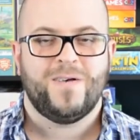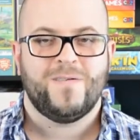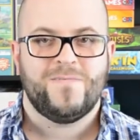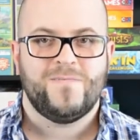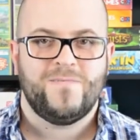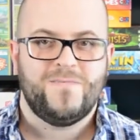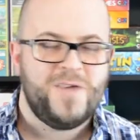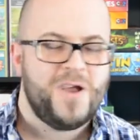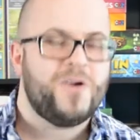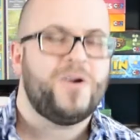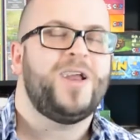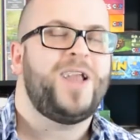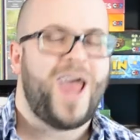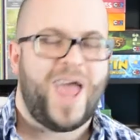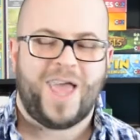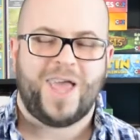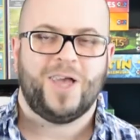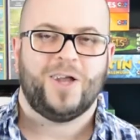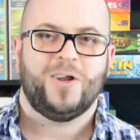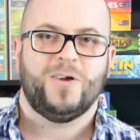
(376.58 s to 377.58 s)
very
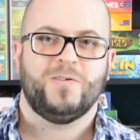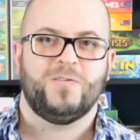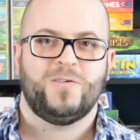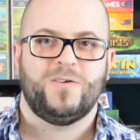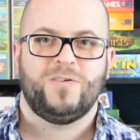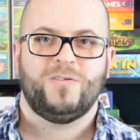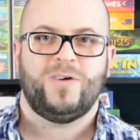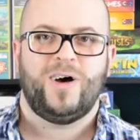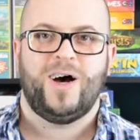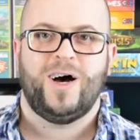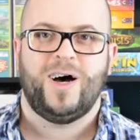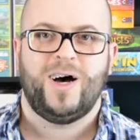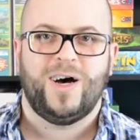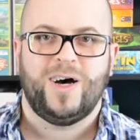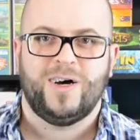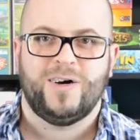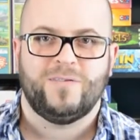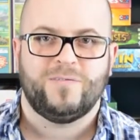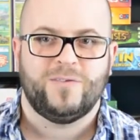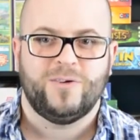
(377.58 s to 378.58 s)
negative
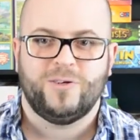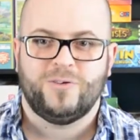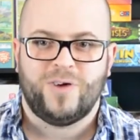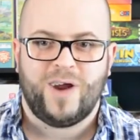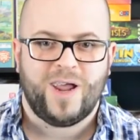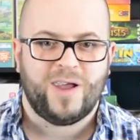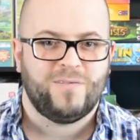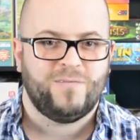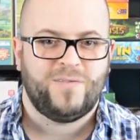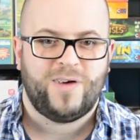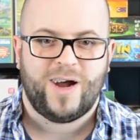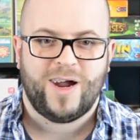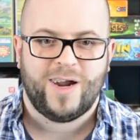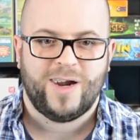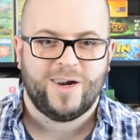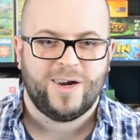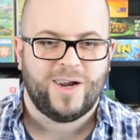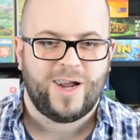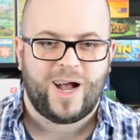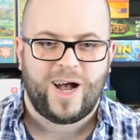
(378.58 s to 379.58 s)
for
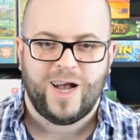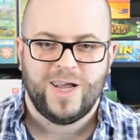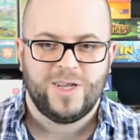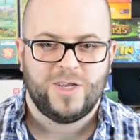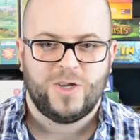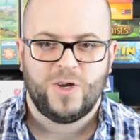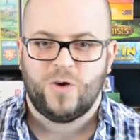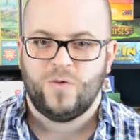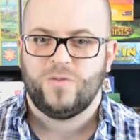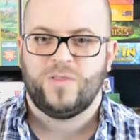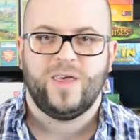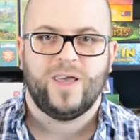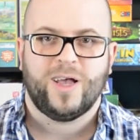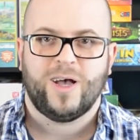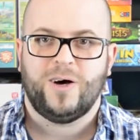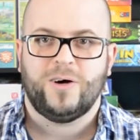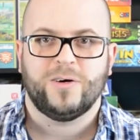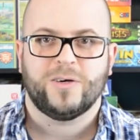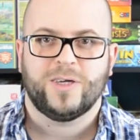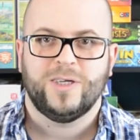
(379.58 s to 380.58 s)
Dragonfire. I don't think
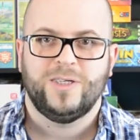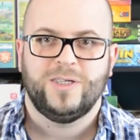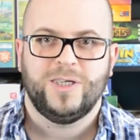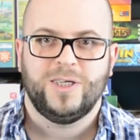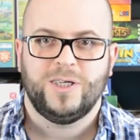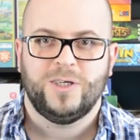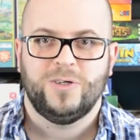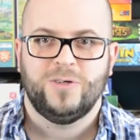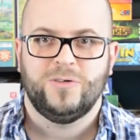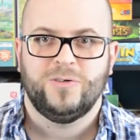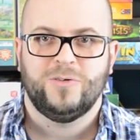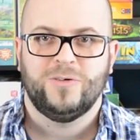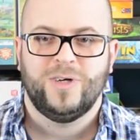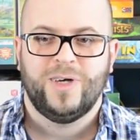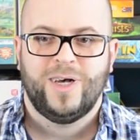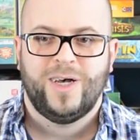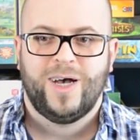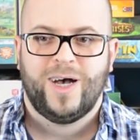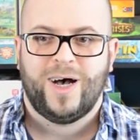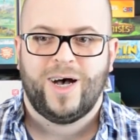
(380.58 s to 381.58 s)
I'll continue
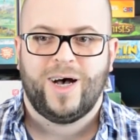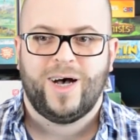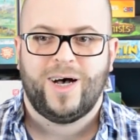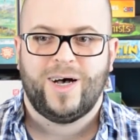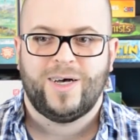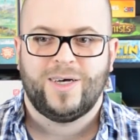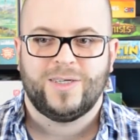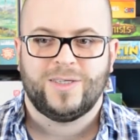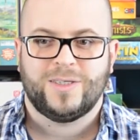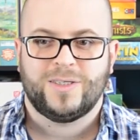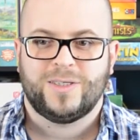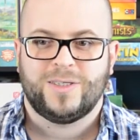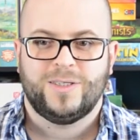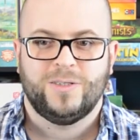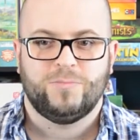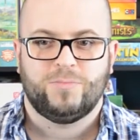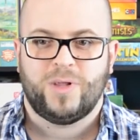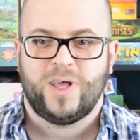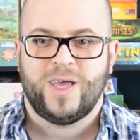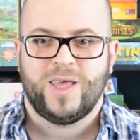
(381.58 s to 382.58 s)

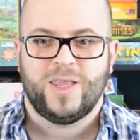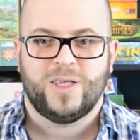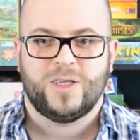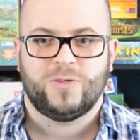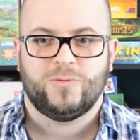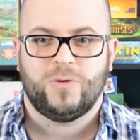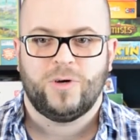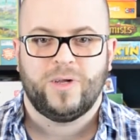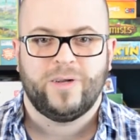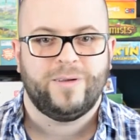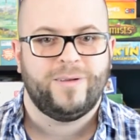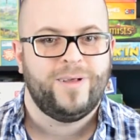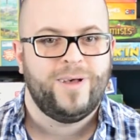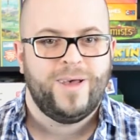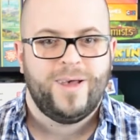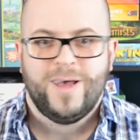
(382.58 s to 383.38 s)
to play this one.